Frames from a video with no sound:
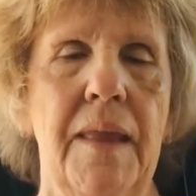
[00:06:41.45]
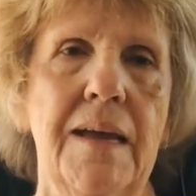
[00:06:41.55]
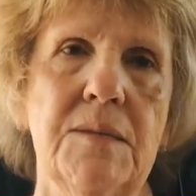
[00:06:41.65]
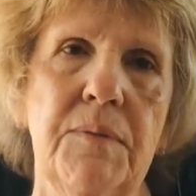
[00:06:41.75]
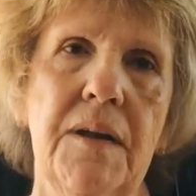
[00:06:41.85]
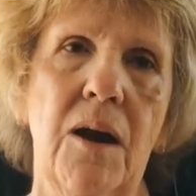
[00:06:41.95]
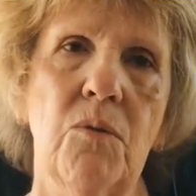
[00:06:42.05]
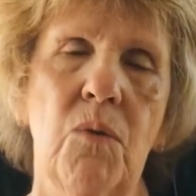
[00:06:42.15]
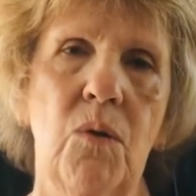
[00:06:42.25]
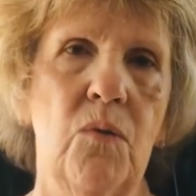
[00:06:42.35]
has been our
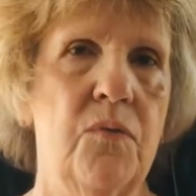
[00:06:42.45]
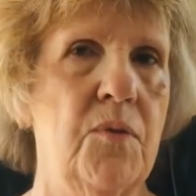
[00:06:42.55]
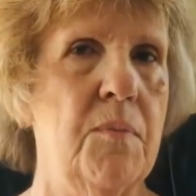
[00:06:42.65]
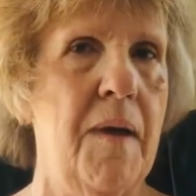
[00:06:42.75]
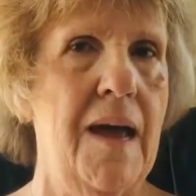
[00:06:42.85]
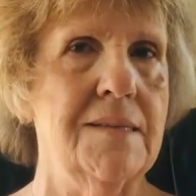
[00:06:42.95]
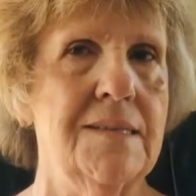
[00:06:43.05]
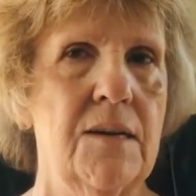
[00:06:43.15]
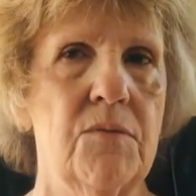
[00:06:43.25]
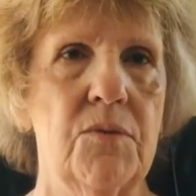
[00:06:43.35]
role for the past
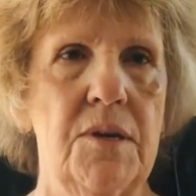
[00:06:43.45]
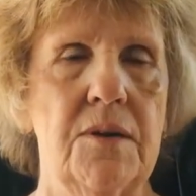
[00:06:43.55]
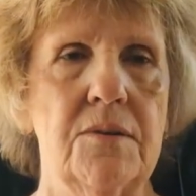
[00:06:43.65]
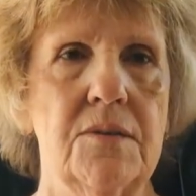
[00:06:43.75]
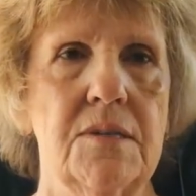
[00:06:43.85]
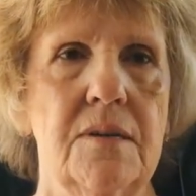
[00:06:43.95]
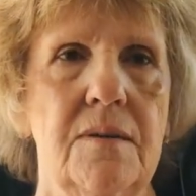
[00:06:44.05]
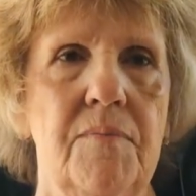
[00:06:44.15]
several years.